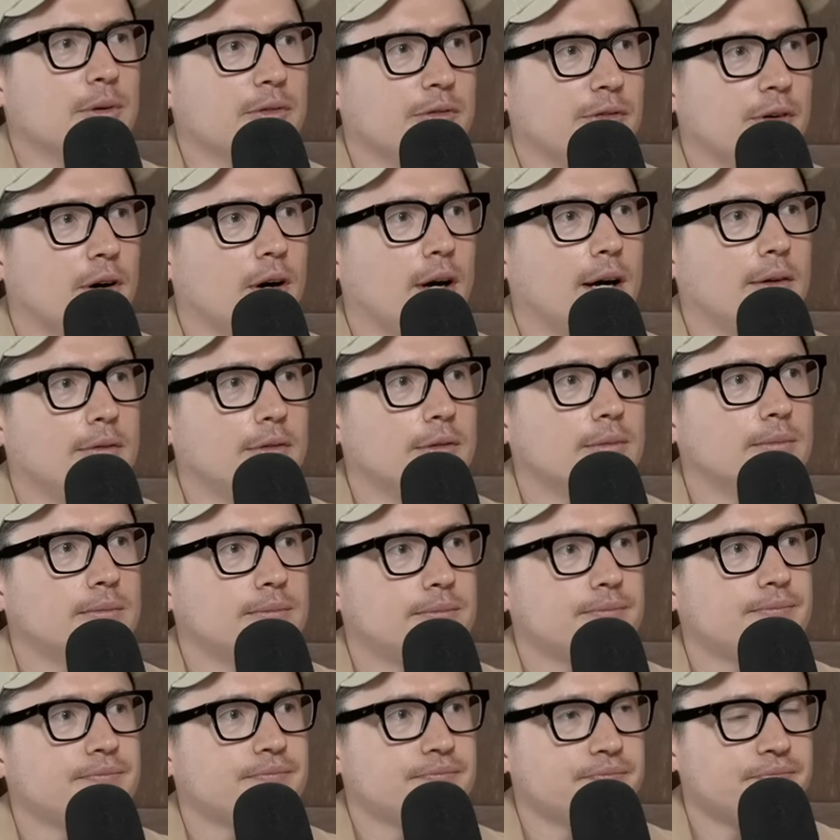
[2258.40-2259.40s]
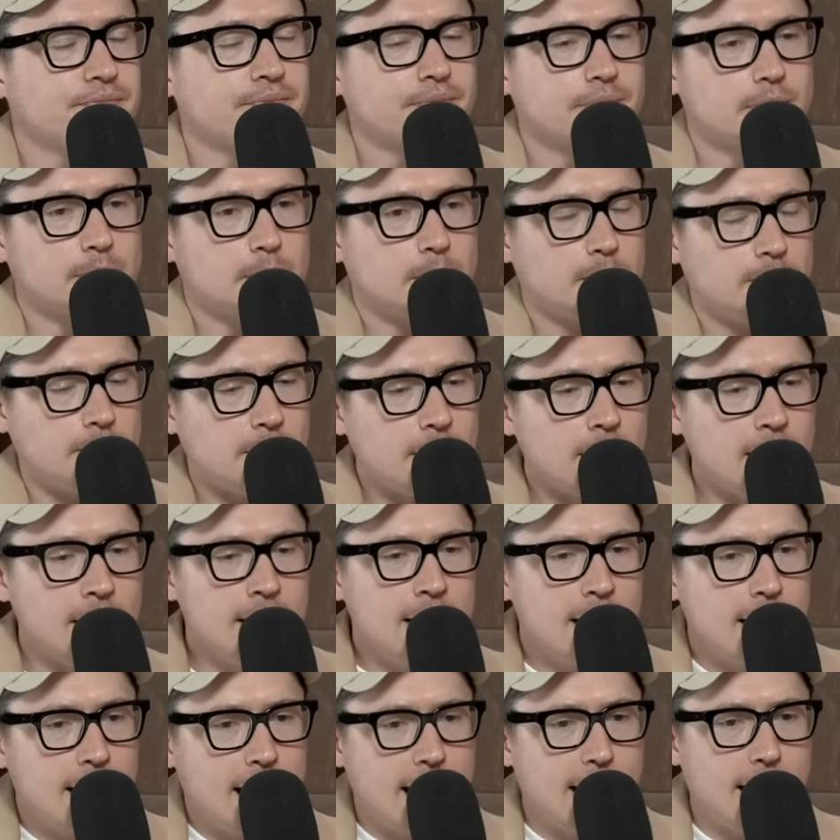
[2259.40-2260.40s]
at five. Okay. Okay. Um,
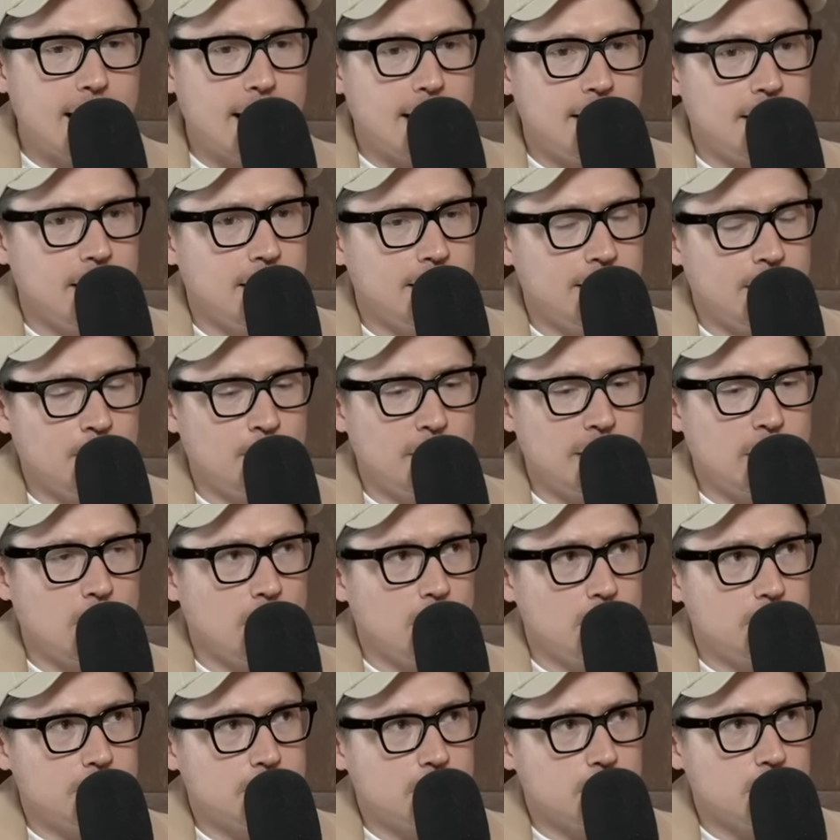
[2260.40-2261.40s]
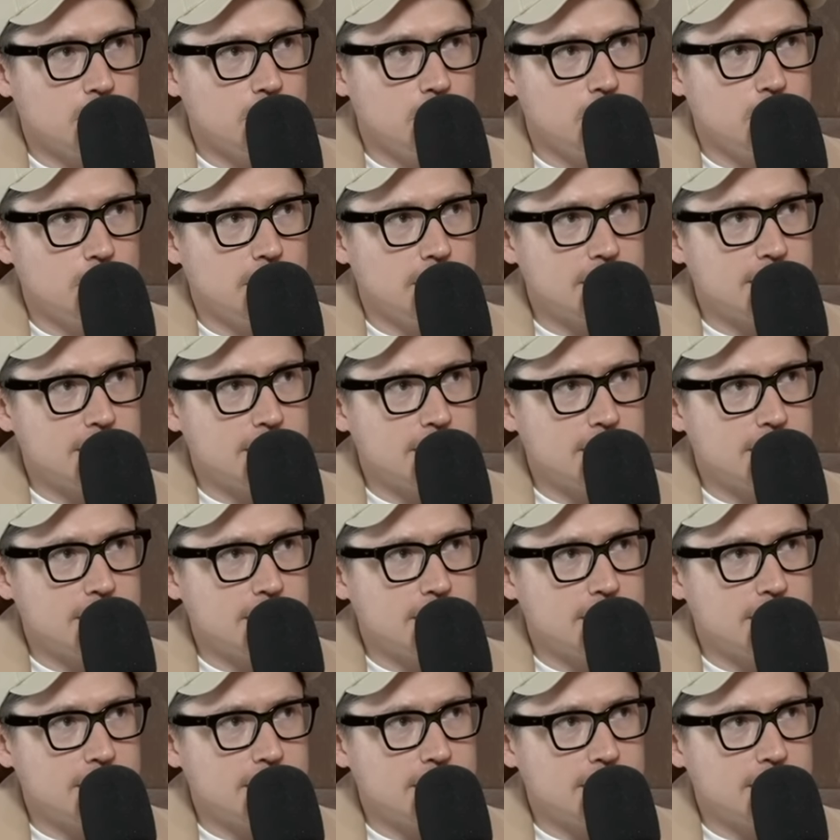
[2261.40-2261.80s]
Uh, then we go to the